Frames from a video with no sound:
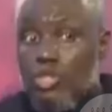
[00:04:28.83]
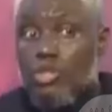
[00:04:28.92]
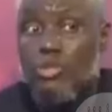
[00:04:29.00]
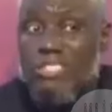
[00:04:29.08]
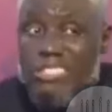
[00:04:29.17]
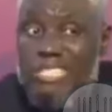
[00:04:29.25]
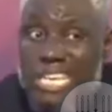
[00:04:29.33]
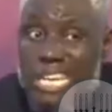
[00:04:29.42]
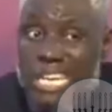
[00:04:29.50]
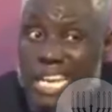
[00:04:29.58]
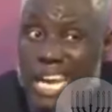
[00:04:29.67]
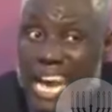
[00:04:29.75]
to
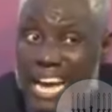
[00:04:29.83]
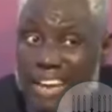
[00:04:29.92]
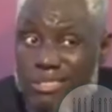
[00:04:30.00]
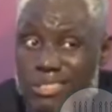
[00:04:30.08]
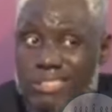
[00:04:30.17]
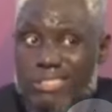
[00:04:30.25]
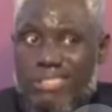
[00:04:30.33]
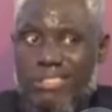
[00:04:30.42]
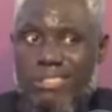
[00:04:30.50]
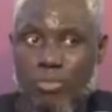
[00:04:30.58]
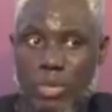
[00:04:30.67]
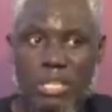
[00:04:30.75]
secret lives
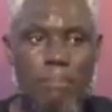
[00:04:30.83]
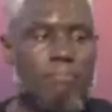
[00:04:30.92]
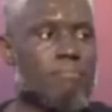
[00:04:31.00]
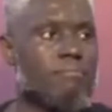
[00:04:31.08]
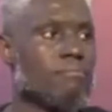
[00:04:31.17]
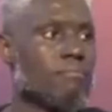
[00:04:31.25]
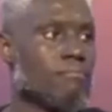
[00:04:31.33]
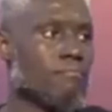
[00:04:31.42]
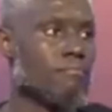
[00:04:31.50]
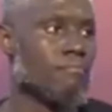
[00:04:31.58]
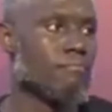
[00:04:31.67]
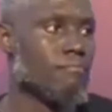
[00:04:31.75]
with Him.
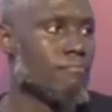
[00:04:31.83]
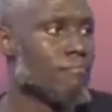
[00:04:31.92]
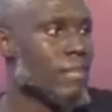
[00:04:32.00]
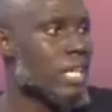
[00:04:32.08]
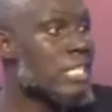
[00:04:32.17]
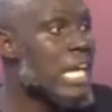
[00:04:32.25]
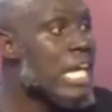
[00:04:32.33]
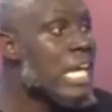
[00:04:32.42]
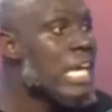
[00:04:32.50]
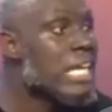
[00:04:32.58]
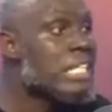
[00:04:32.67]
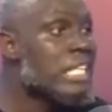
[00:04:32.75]
It's a
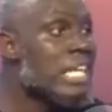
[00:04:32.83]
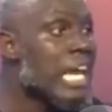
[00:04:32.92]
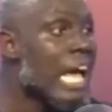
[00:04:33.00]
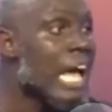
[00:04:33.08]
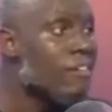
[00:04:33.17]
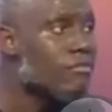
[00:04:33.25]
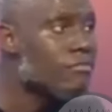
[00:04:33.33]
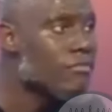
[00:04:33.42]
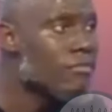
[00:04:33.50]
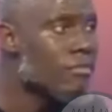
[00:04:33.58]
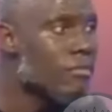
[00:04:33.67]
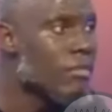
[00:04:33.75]
hidden life.